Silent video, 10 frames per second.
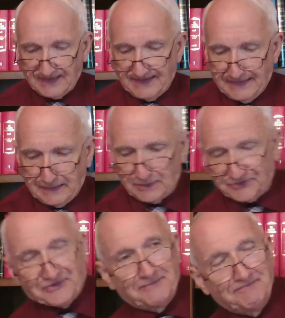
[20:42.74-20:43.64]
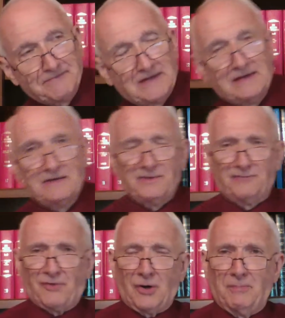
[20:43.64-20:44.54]
is, the
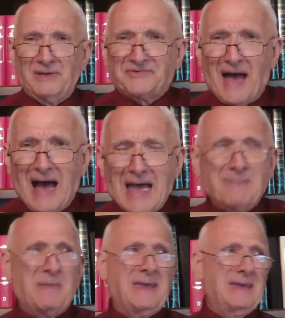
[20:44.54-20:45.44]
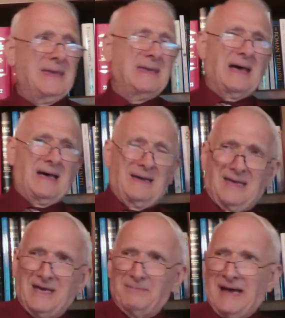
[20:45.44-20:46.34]
verb is Eimi,
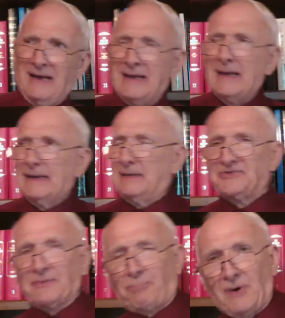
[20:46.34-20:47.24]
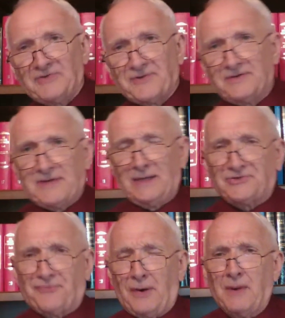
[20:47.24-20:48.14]
E-I-M-I. It is a present
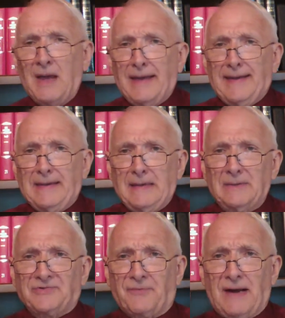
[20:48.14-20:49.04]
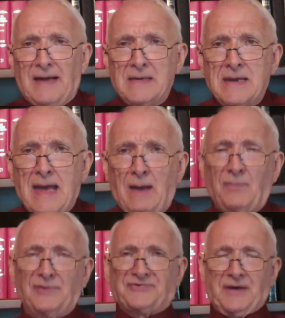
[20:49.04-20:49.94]
tense verb. He is right now
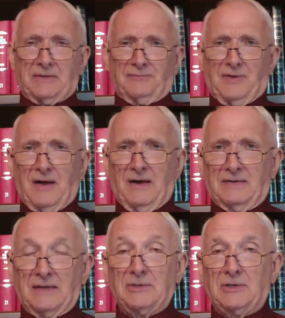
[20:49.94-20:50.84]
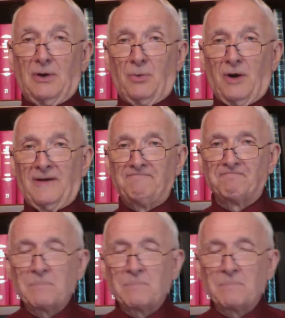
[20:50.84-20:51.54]
the Son of God. And you know what?